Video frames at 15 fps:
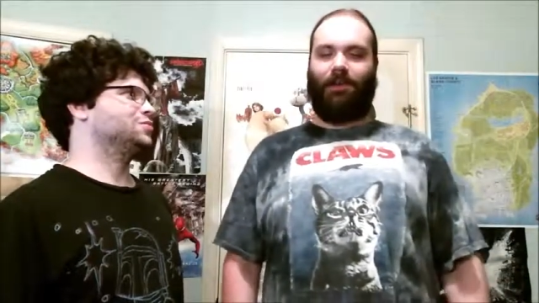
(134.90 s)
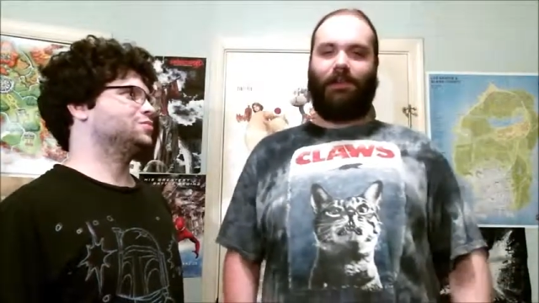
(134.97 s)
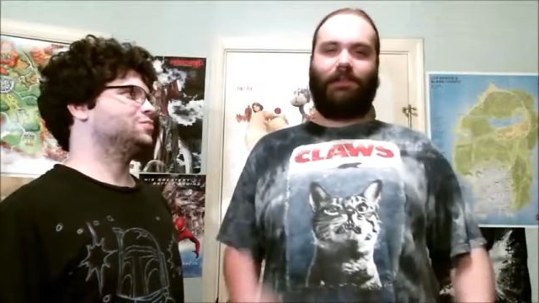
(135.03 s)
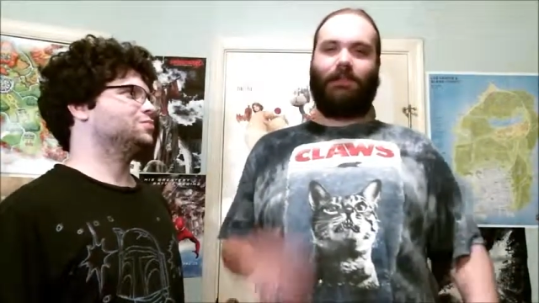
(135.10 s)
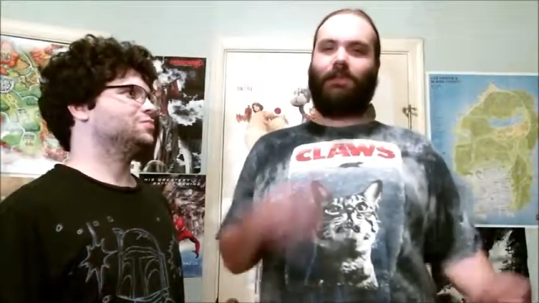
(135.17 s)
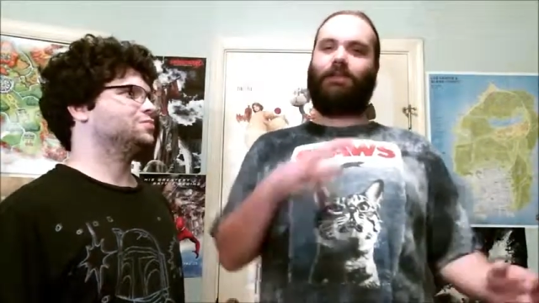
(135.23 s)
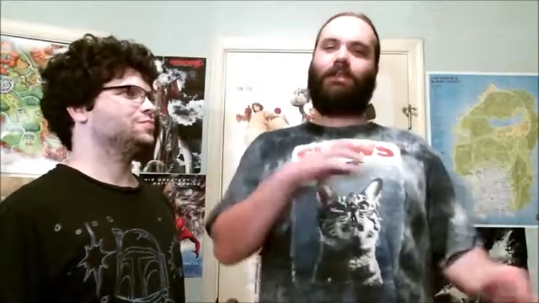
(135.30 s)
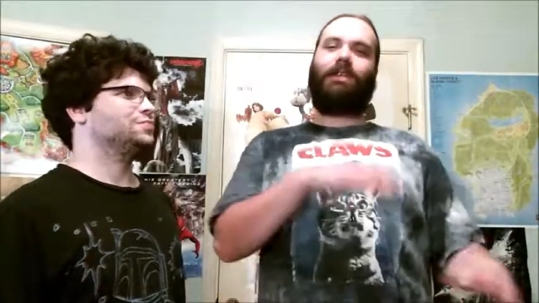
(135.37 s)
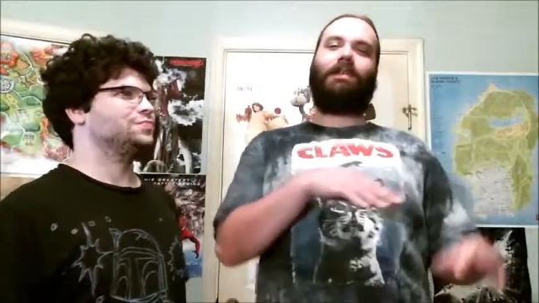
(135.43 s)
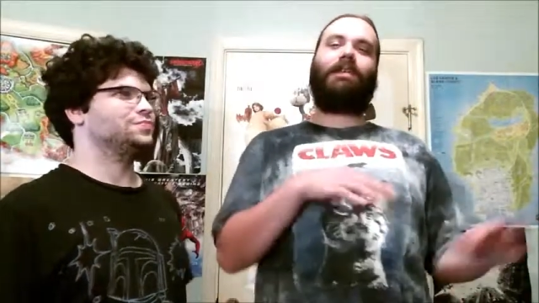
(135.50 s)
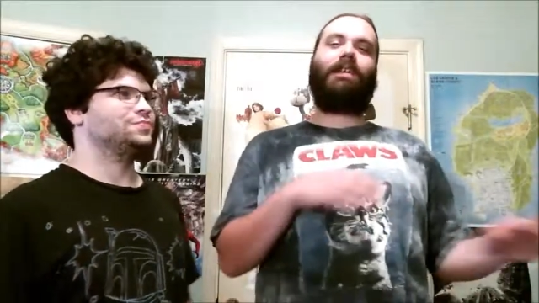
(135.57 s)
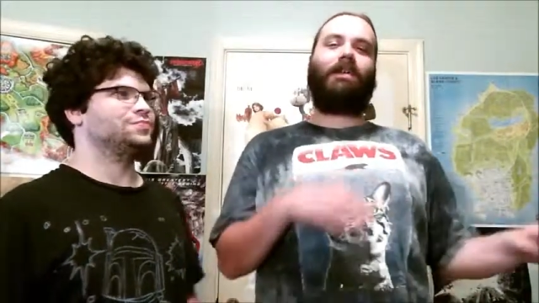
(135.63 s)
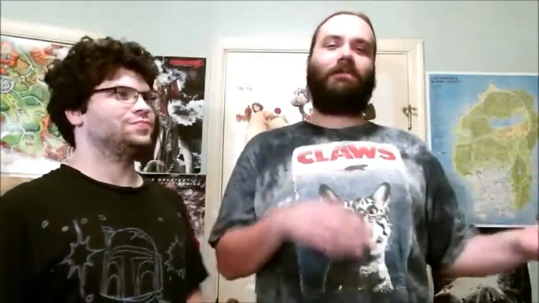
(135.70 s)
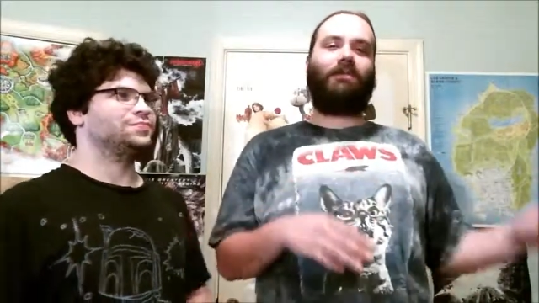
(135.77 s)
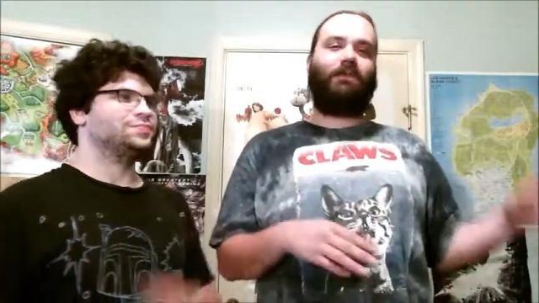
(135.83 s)
Speaker 1: Also
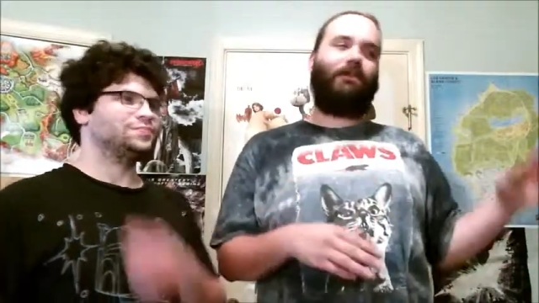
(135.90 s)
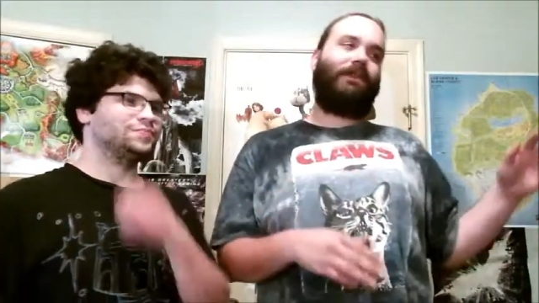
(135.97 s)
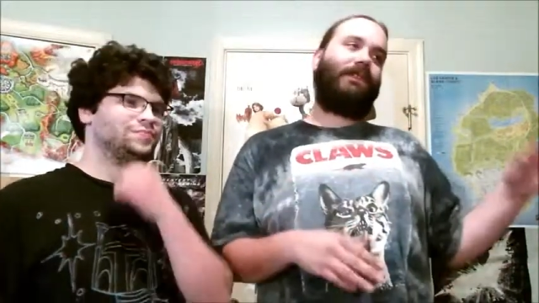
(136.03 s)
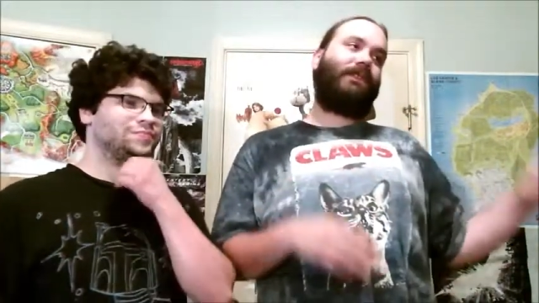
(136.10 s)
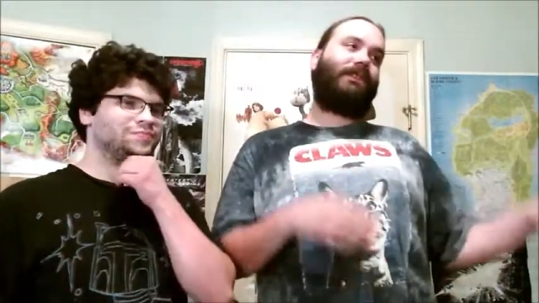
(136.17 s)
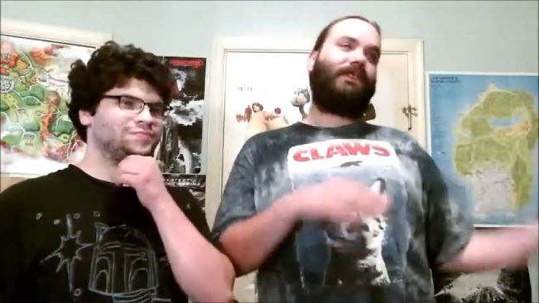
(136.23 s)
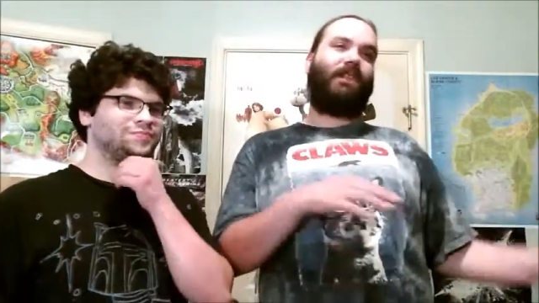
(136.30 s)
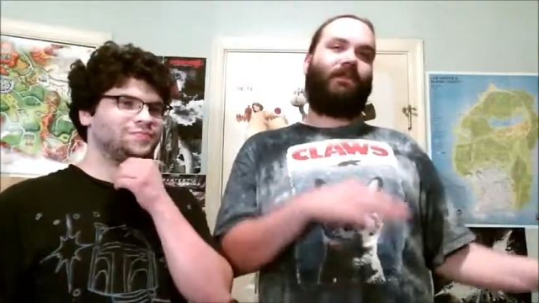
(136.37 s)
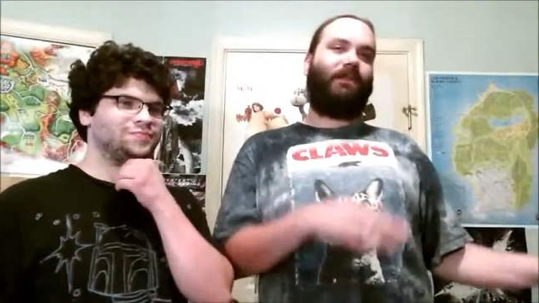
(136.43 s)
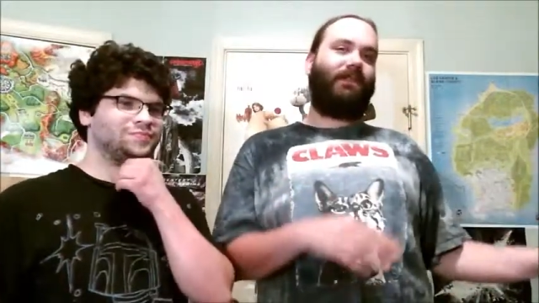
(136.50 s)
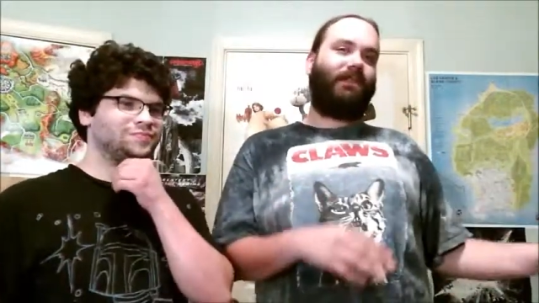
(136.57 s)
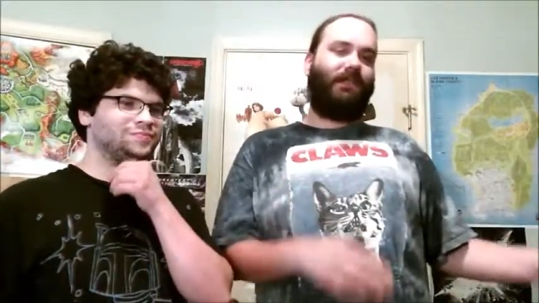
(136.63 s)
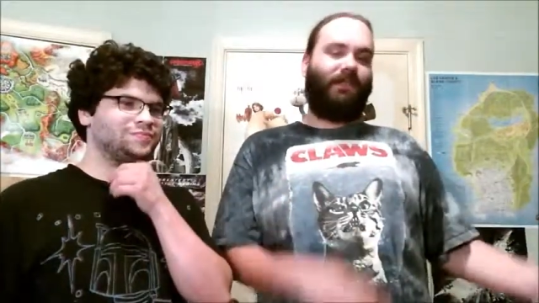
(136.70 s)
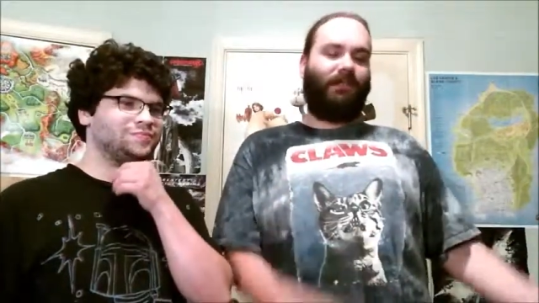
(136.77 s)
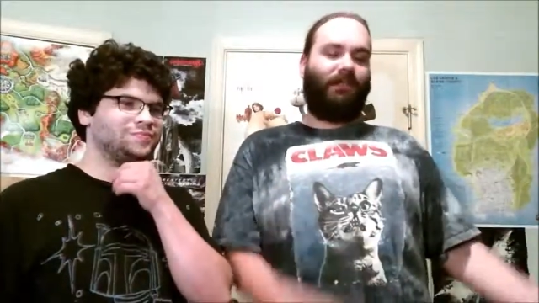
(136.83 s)
trying to capture him on a
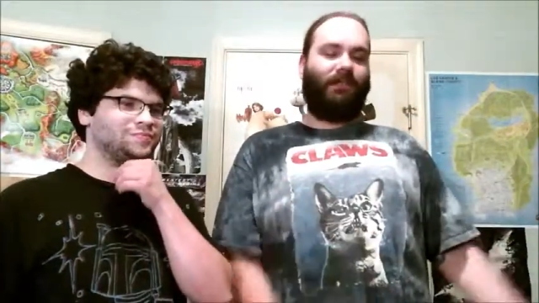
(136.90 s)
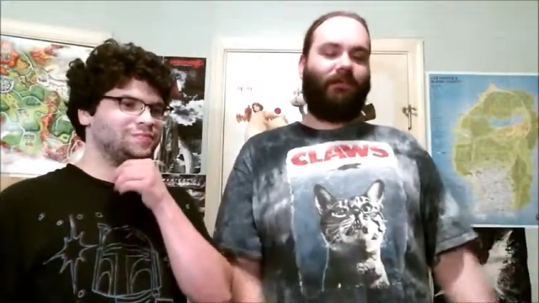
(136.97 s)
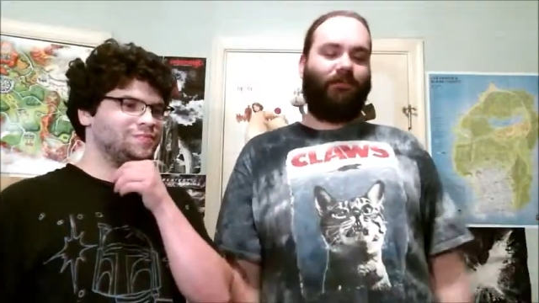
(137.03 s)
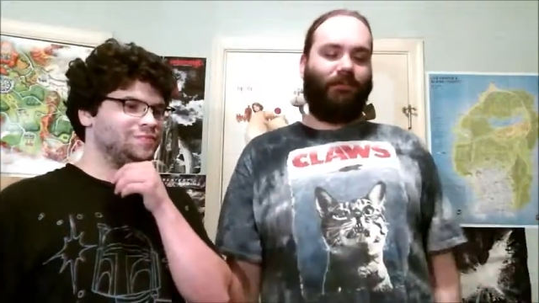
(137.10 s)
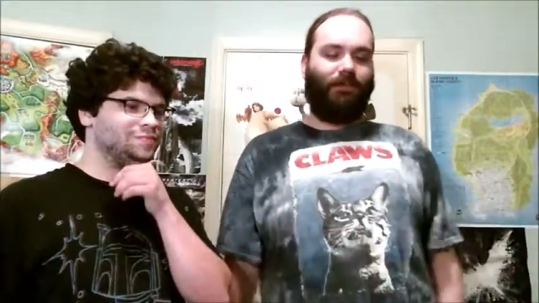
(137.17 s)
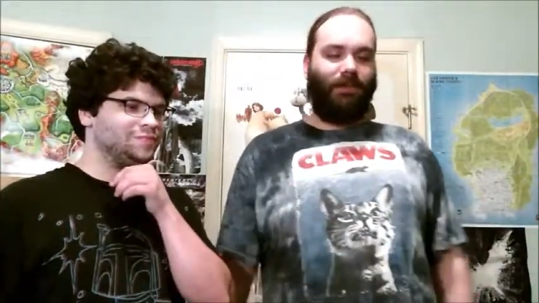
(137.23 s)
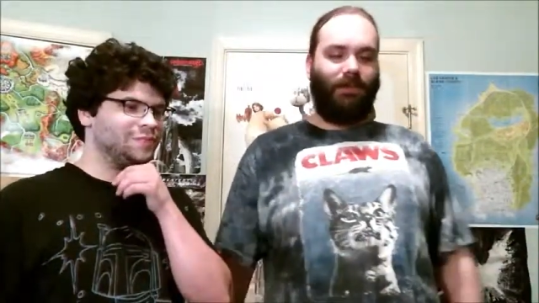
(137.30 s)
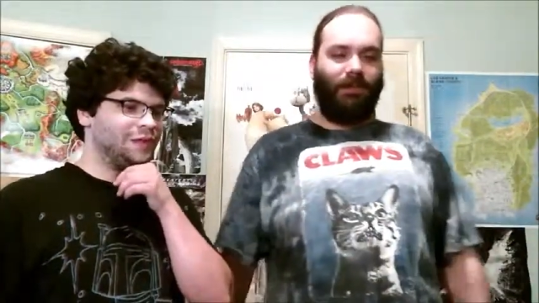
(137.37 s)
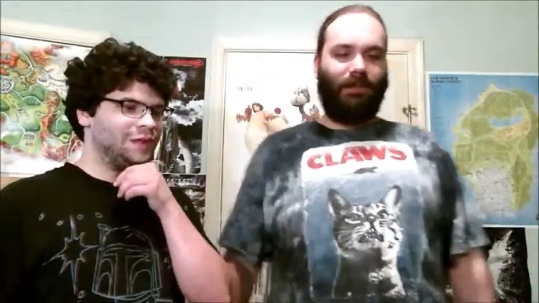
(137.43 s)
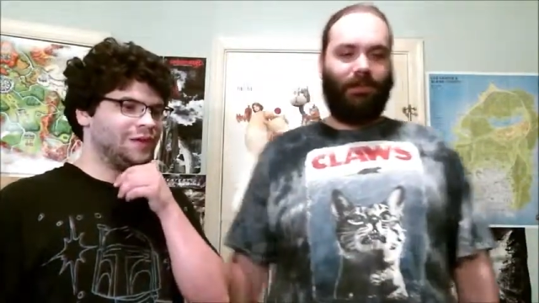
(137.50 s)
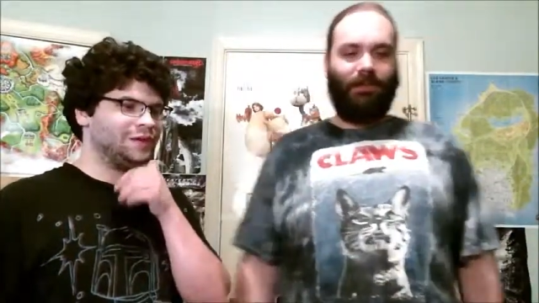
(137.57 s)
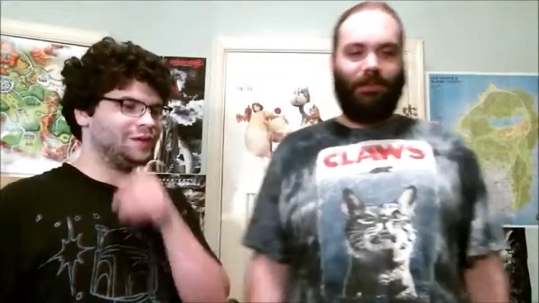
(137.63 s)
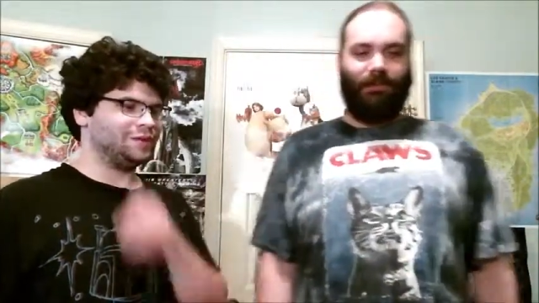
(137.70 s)
separate team. Yeah.